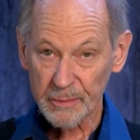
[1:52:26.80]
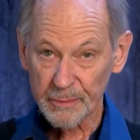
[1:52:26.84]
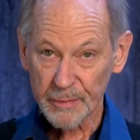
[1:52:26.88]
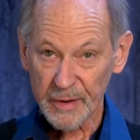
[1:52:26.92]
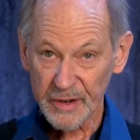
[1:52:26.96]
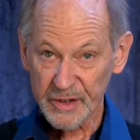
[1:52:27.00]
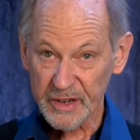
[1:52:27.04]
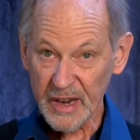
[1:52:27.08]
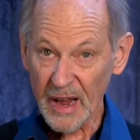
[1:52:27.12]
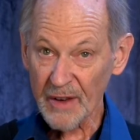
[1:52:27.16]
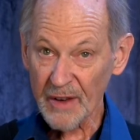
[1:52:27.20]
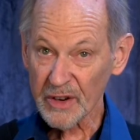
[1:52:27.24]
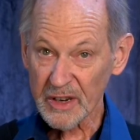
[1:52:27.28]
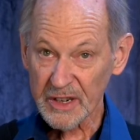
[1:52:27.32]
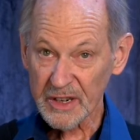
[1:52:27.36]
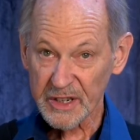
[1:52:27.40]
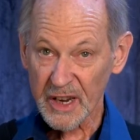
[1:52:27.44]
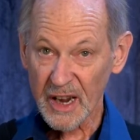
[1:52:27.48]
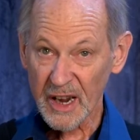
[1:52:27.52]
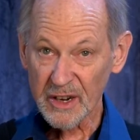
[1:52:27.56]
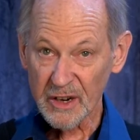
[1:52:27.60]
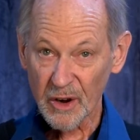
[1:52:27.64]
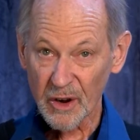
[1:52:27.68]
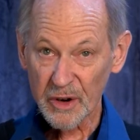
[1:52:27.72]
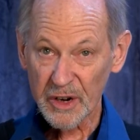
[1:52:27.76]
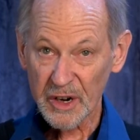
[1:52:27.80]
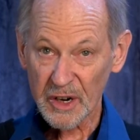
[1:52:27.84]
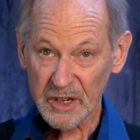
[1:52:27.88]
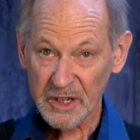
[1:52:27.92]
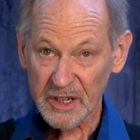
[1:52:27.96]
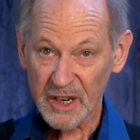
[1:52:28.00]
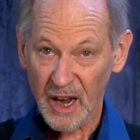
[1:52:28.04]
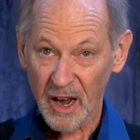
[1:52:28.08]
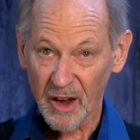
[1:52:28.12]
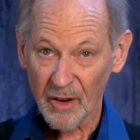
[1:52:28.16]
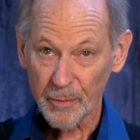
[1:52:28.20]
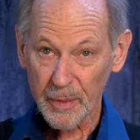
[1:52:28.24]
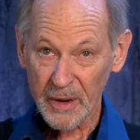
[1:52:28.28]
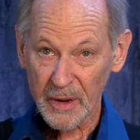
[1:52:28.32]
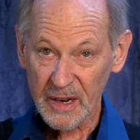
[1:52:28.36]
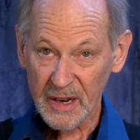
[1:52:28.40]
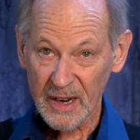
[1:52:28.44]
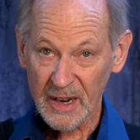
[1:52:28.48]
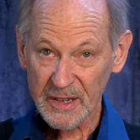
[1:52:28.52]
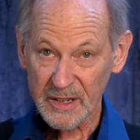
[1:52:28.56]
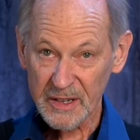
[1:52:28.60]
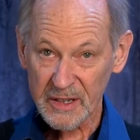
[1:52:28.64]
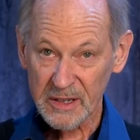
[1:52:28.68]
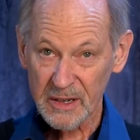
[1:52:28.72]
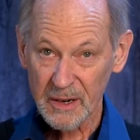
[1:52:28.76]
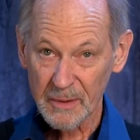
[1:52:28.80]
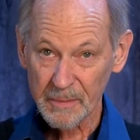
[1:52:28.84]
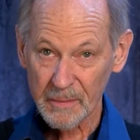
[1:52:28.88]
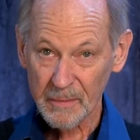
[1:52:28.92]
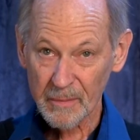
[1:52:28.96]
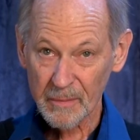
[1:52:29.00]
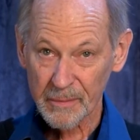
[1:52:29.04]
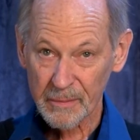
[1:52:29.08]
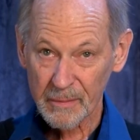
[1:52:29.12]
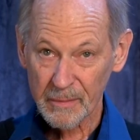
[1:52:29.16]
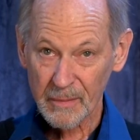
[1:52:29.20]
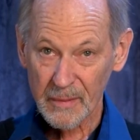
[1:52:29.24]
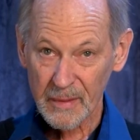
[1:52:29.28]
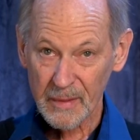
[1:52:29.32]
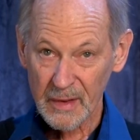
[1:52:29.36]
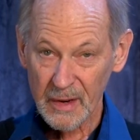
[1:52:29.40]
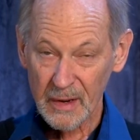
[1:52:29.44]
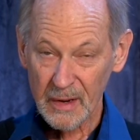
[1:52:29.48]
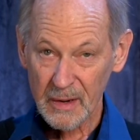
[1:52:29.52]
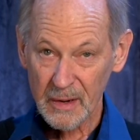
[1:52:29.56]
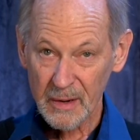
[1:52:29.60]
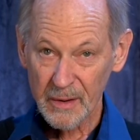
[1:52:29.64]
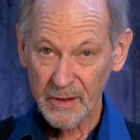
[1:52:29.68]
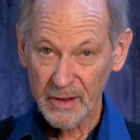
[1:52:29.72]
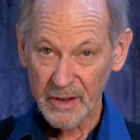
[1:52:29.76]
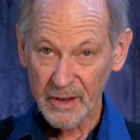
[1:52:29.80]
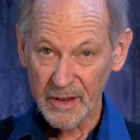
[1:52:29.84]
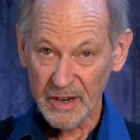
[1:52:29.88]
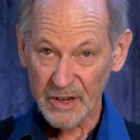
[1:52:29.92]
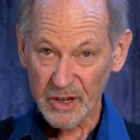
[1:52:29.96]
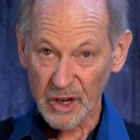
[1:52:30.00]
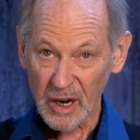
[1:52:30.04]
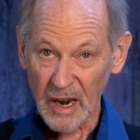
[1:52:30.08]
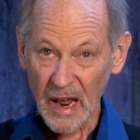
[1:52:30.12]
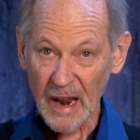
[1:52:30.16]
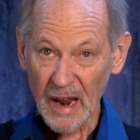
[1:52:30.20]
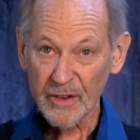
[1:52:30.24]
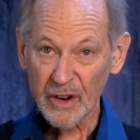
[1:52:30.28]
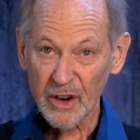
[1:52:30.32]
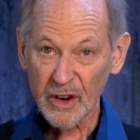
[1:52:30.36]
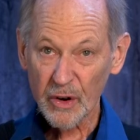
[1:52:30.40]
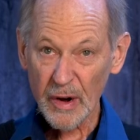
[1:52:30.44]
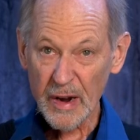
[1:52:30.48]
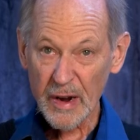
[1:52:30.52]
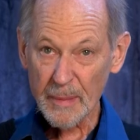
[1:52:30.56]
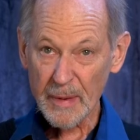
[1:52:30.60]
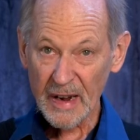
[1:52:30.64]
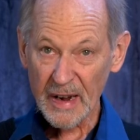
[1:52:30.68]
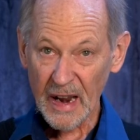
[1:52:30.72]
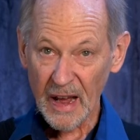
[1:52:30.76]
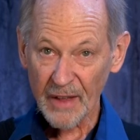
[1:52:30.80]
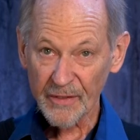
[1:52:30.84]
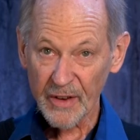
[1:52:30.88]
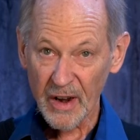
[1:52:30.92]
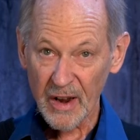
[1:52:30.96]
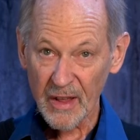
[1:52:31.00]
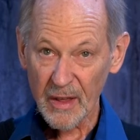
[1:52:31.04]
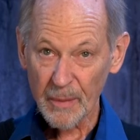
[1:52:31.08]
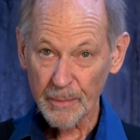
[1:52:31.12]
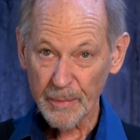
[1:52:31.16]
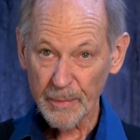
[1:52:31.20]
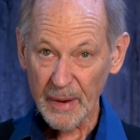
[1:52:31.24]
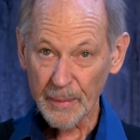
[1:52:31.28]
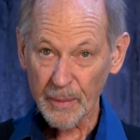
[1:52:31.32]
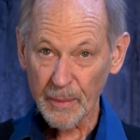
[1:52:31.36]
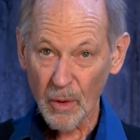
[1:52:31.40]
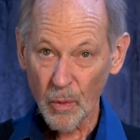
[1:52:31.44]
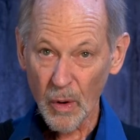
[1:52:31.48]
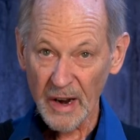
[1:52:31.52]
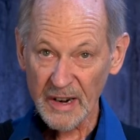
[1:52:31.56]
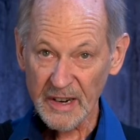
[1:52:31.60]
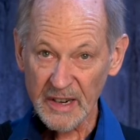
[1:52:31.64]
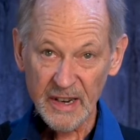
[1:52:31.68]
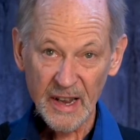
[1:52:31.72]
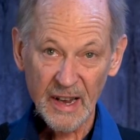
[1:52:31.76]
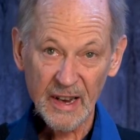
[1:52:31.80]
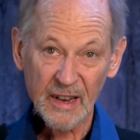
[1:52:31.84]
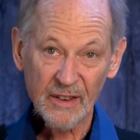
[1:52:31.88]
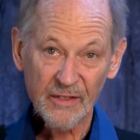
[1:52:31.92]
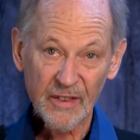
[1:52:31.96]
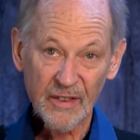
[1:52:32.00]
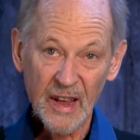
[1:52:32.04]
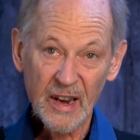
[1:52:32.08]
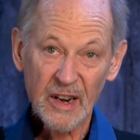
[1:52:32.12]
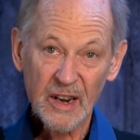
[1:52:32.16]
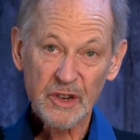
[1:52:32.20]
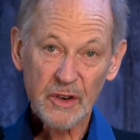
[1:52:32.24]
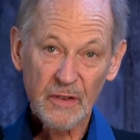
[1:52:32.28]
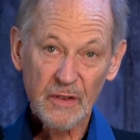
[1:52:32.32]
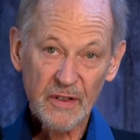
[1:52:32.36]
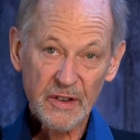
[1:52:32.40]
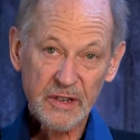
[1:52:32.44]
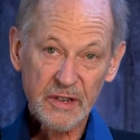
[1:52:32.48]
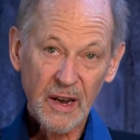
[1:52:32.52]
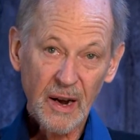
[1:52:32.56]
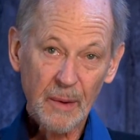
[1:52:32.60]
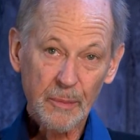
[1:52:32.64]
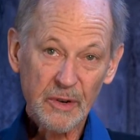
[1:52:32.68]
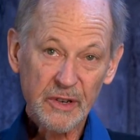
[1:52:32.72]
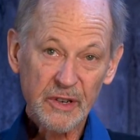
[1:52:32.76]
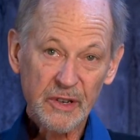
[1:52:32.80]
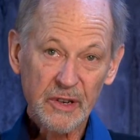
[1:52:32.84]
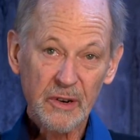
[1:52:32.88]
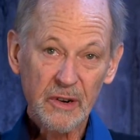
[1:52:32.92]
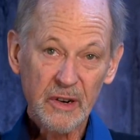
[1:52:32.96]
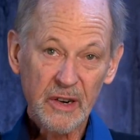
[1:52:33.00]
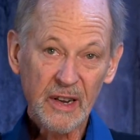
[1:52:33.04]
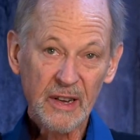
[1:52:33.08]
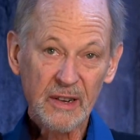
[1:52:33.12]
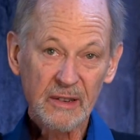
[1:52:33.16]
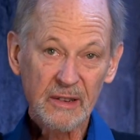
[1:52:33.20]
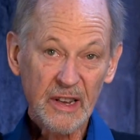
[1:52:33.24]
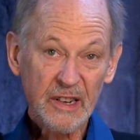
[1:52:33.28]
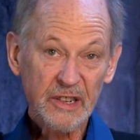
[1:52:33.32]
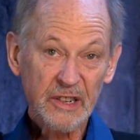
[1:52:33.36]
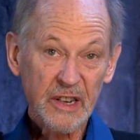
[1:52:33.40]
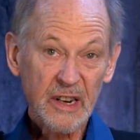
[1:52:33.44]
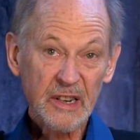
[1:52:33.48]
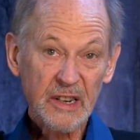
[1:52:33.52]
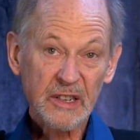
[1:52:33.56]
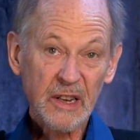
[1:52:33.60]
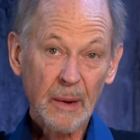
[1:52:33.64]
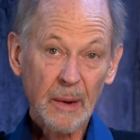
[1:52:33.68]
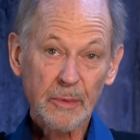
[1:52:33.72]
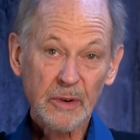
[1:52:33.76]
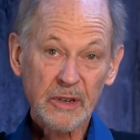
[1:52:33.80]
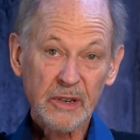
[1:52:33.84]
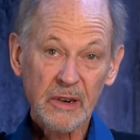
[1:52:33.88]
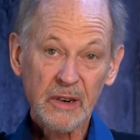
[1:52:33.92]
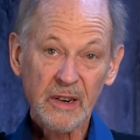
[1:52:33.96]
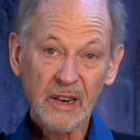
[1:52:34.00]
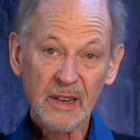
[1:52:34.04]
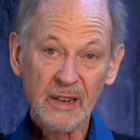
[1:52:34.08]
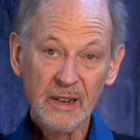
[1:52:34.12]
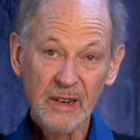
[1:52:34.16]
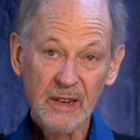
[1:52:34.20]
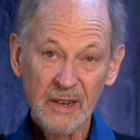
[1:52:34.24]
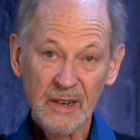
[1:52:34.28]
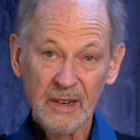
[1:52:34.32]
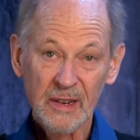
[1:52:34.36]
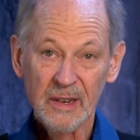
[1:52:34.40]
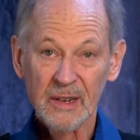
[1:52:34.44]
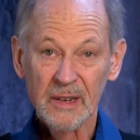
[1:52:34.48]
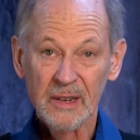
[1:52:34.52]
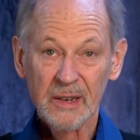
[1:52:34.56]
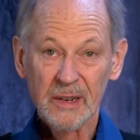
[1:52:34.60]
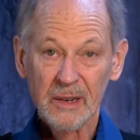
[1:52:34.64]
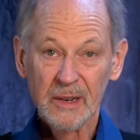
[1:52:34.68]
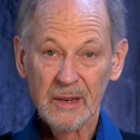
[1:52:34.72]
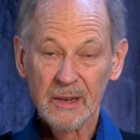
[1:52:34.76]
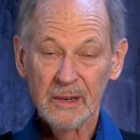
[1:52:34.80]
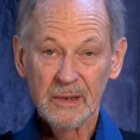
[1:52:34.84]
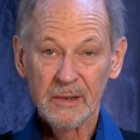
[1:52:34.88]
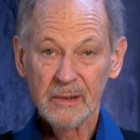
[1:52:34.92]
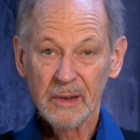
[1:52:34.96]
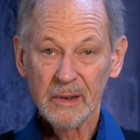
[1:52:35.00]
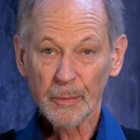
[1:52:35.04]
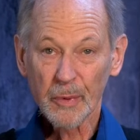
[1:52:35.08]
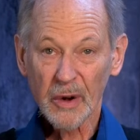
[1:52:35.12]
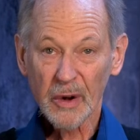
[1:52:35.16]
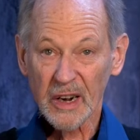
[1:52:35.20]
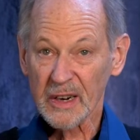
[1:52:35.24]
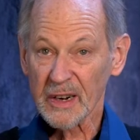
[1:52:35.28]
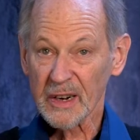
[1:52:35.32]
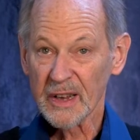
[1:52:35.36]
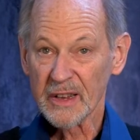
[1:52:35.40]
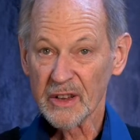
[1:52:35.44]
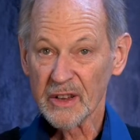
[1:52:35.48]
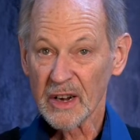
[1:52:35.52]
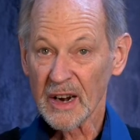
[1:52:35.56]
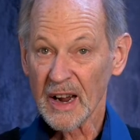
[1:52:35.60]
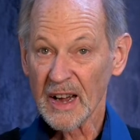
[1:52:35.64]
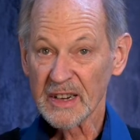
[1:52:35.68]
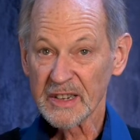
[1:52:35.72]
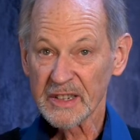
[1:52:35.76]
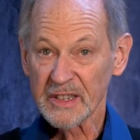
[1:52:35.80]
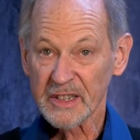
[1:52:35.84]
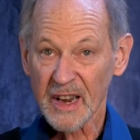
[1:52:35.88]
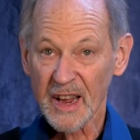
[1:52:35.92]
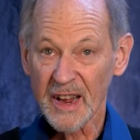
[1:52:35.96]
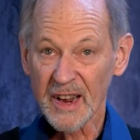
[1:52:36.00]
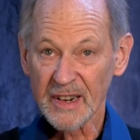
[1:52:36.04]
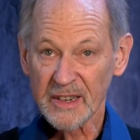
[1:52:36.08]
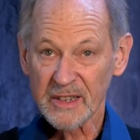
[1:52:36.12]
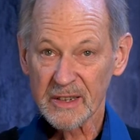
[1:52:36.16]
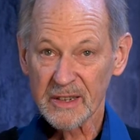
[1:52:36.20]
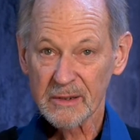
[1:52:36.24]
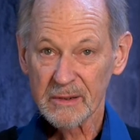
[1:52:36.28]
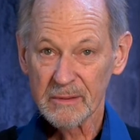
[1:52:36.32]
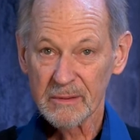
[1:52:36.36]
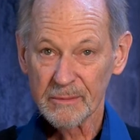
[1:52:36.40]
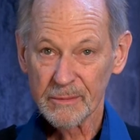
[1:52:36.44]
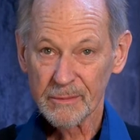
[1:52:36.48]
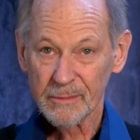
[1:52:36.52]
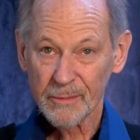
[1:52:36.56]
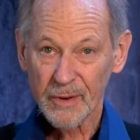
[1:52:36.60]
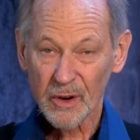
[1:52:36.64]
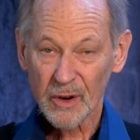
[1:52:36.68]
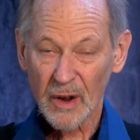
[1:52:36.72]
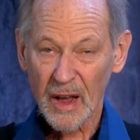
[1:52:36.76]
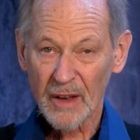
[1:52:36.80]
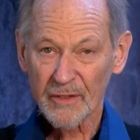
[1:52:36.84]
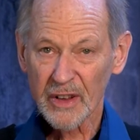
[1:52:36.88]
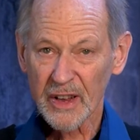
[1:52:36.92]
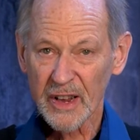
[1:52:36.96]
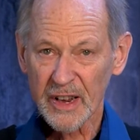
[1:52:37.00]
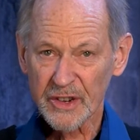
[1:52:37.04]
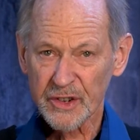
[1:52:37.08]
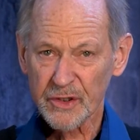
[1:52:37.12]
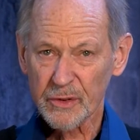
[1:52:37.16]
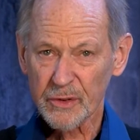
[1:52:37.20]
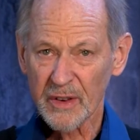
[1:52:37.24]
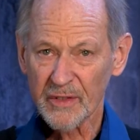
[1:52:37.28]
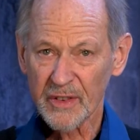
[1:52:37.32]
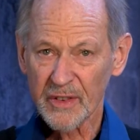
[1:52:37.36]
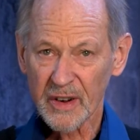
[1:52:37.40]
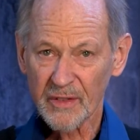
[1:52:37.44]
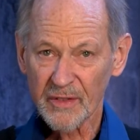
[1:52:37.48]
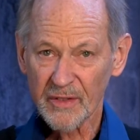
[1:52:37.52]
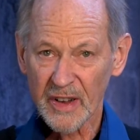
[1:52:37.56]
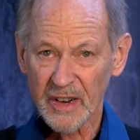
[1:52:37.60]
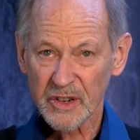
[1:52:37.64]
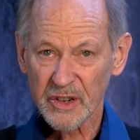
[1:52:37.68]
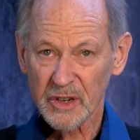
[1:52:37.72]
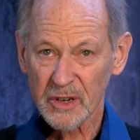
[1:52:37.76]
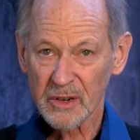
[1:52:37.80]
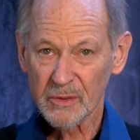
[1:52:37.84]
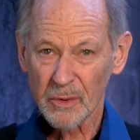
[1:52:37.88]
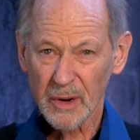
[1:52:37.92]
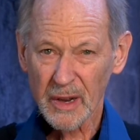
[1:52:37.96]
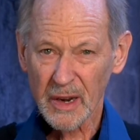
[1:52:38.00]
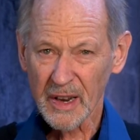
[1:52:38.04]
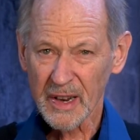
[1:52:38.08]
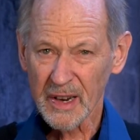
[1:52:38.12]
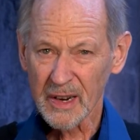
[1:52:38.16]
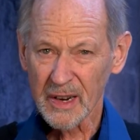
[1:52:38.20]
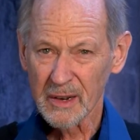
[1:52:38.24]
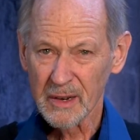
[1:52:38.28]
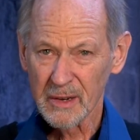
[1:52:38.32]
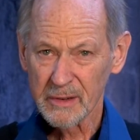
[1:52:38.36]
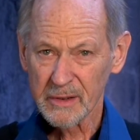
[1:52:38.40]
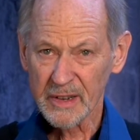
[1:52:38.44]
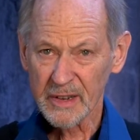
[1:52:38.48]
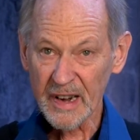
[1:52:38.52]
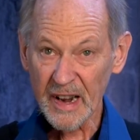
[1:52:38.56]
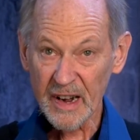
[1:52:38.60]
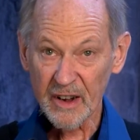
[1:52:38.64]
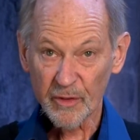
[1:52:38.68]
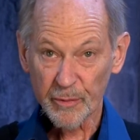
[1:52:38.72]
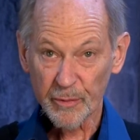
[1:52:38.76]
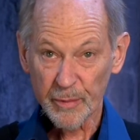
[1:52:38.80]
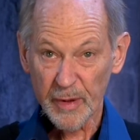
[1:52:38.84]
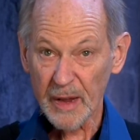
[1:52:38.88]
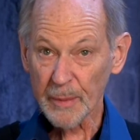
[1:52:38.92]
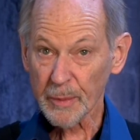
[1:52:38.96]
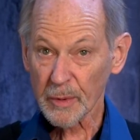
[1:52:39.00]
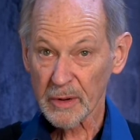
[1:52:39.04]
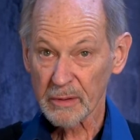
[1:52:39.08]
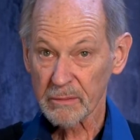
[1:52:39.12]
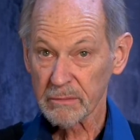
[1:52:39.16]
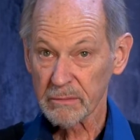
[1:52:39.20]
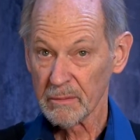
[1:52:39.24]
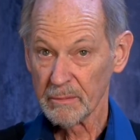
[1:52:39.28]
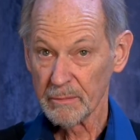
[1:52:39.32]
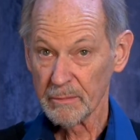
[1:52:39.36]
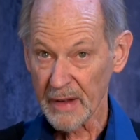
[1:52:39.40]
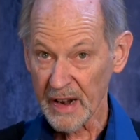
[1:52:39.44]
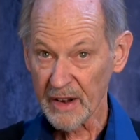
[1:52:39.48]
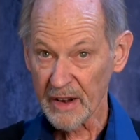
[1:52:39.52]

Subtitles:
yeah, but definitely say no to yourself, because there's a lot of agreement out there that people want to take advantage of this opportunity. They see it as opportunity. Particularly in the United States, we don't have a history of intervention, really. The Native